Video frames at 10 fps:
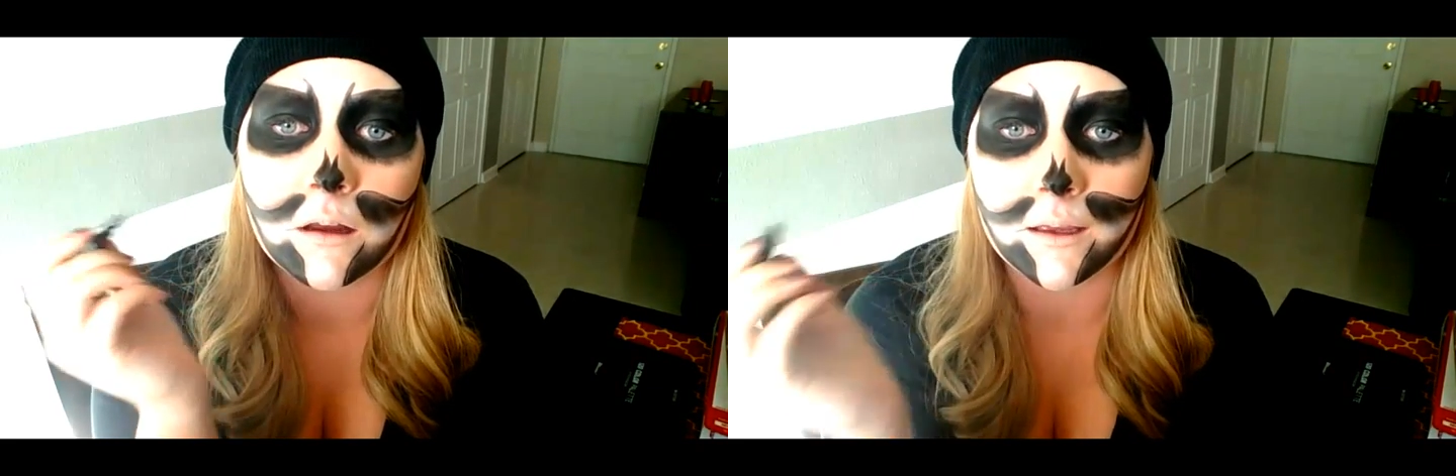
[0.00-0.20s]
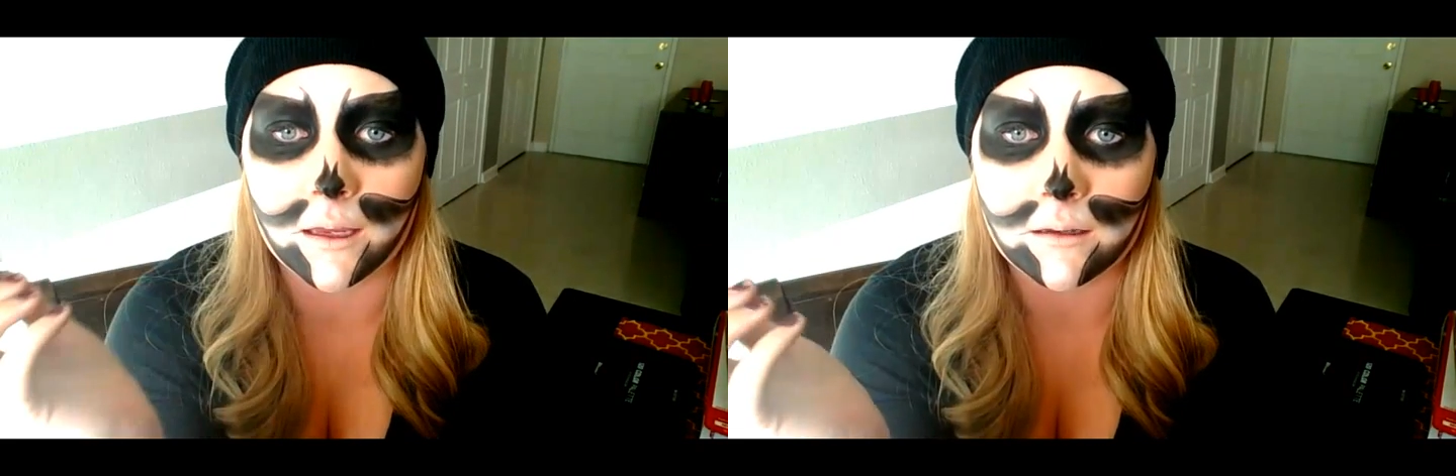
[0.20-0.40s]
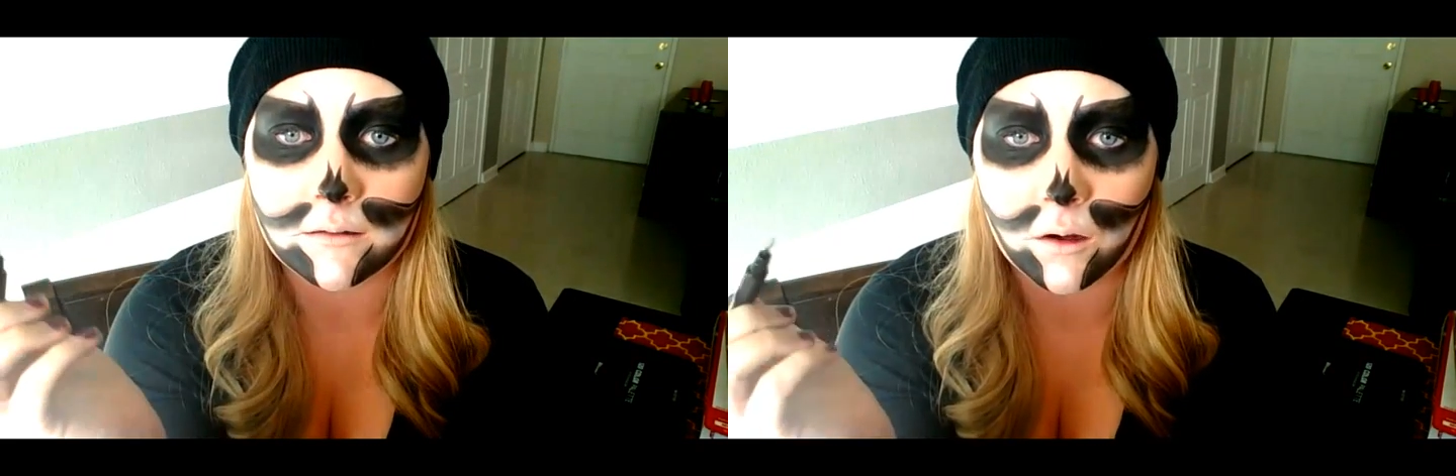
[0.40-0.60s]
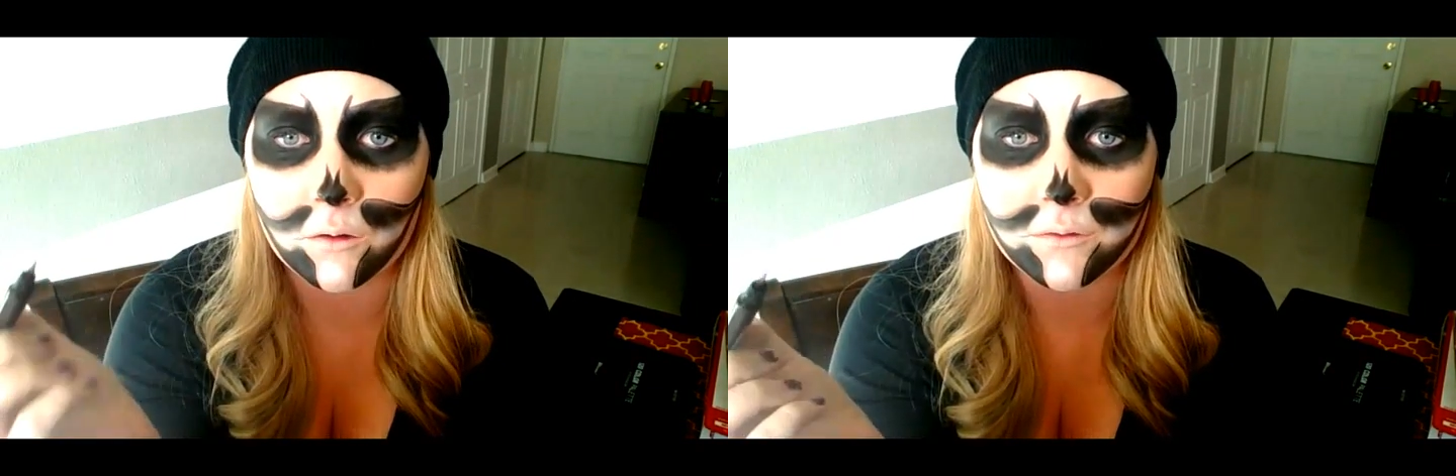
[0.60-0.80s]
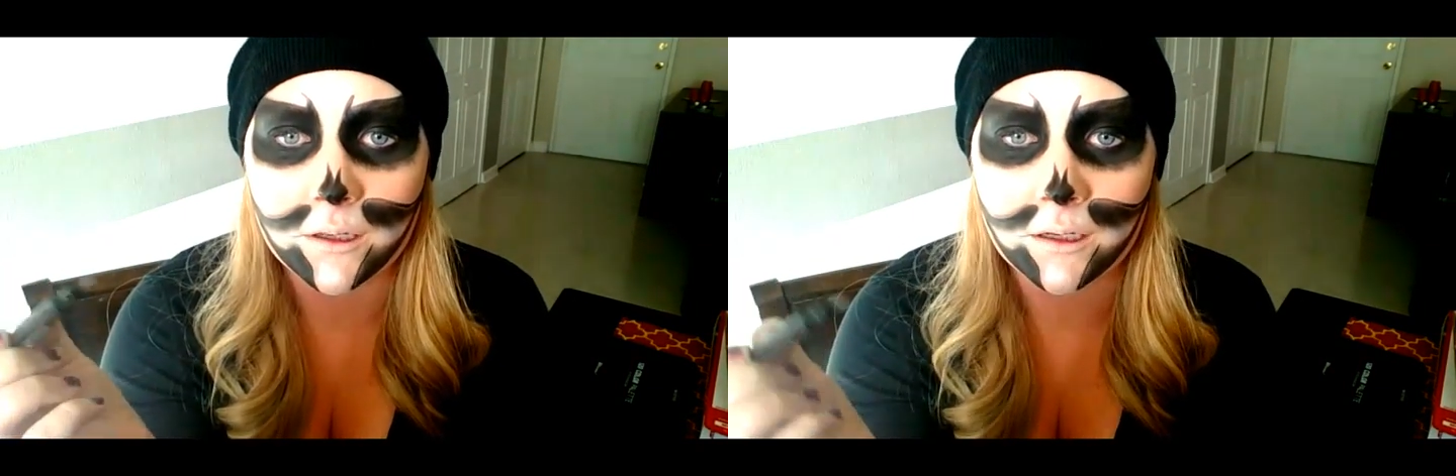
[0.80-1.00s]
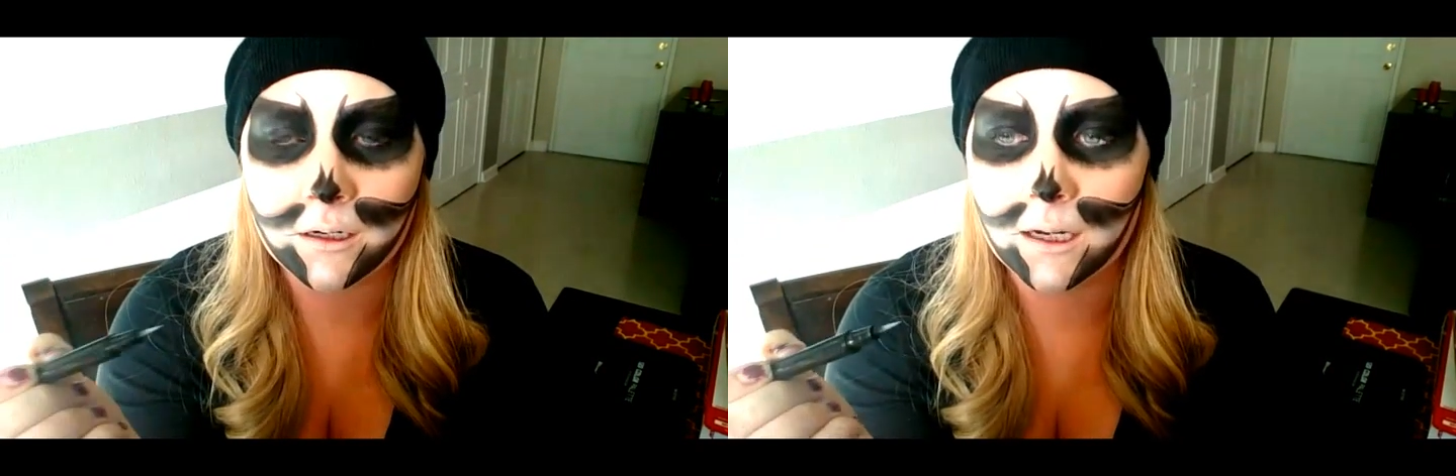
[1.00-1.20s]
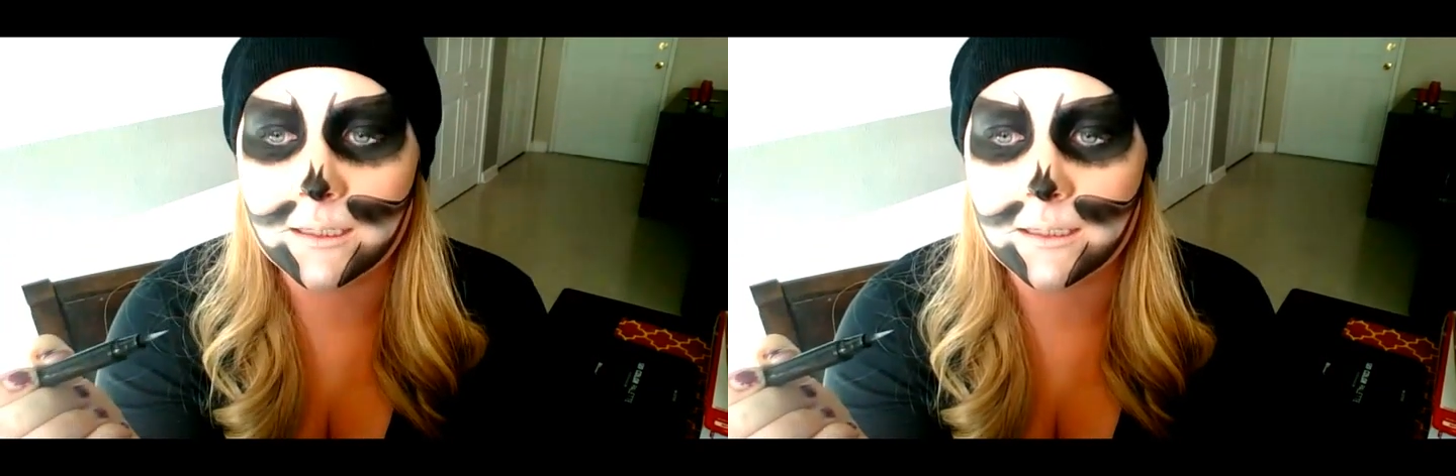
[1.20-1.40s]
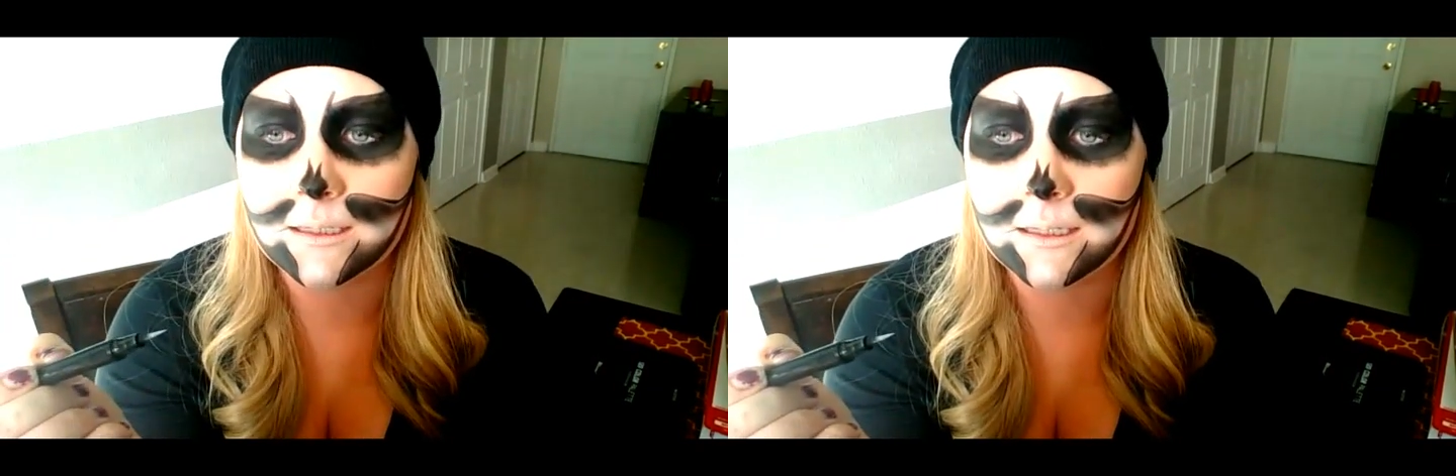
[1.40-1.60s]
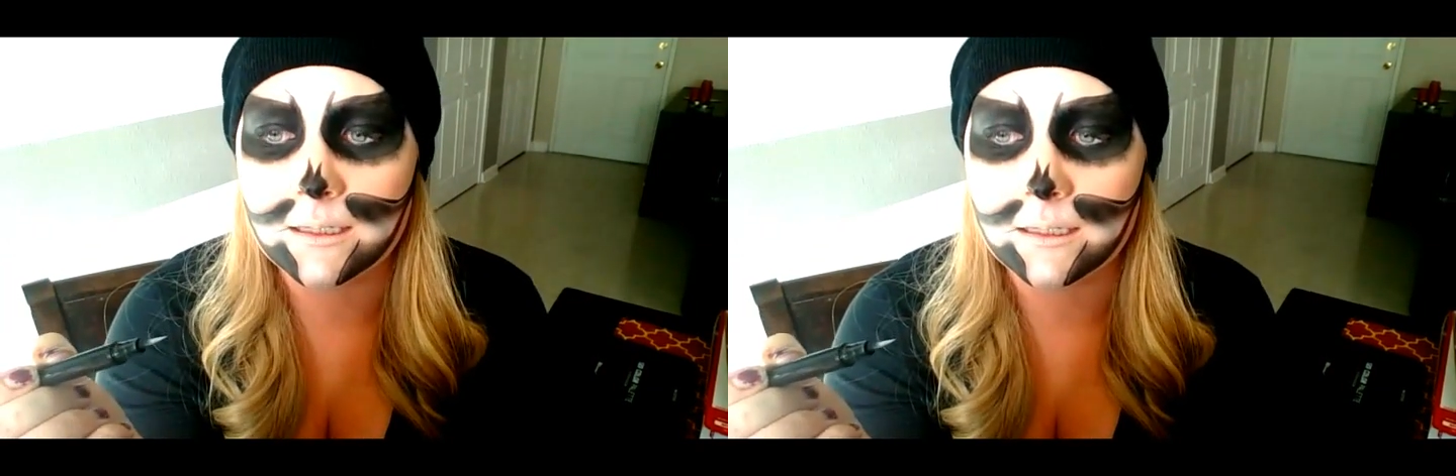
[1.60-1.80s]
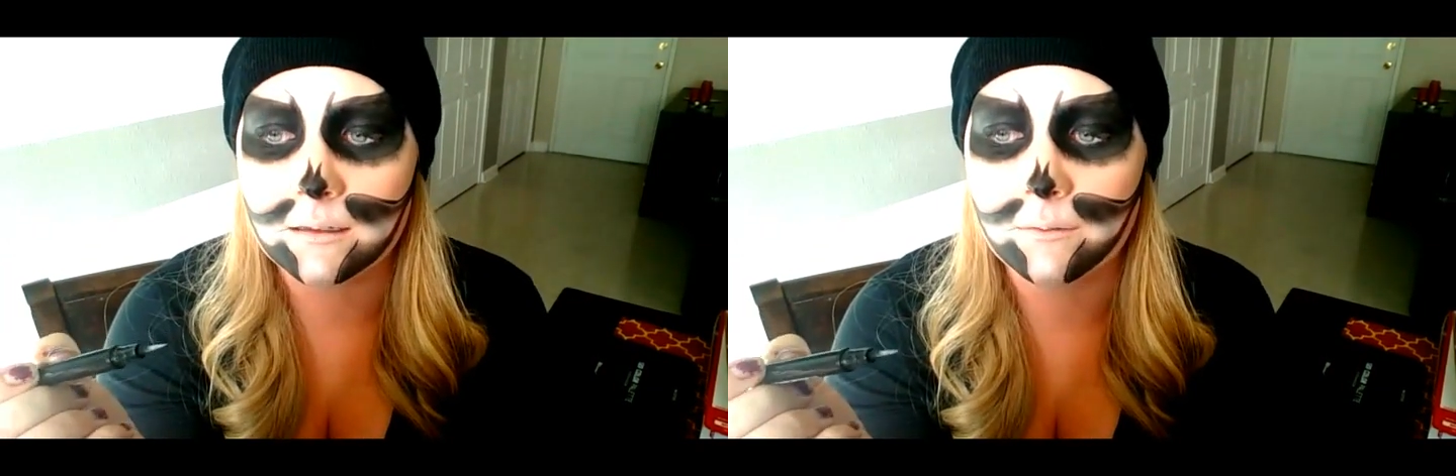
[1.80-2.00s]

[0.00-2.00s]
Again, hopefully your guys's isn't